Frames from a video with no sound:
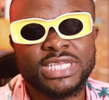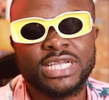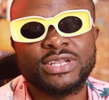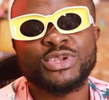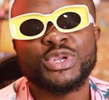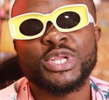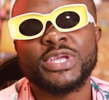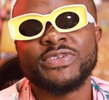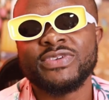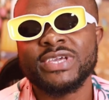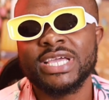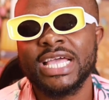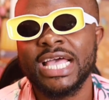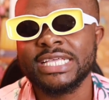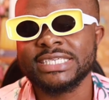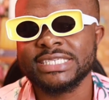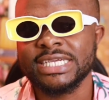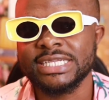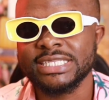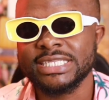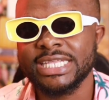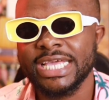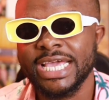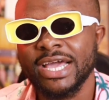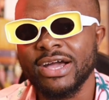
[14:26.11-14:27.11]
I don't know if you guys
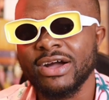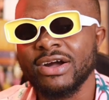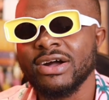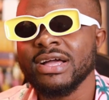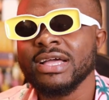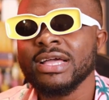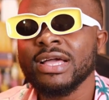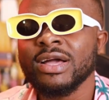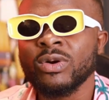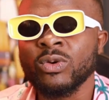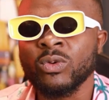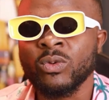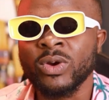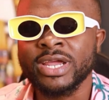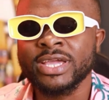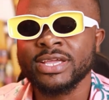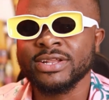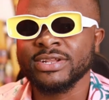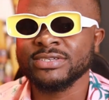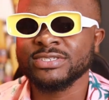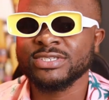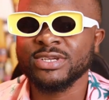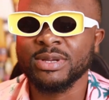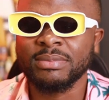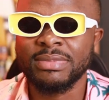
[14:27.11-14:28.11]
can tell, working
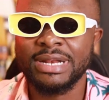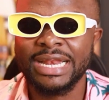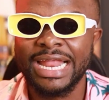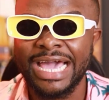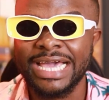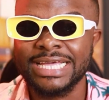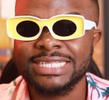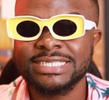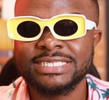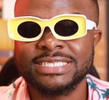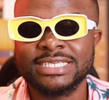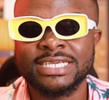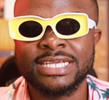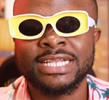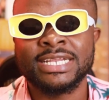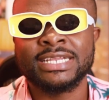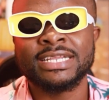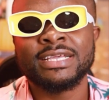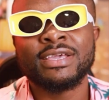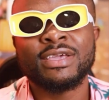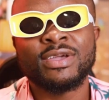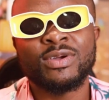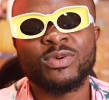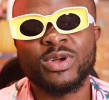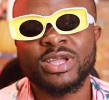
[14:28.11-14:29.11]
on some lighting,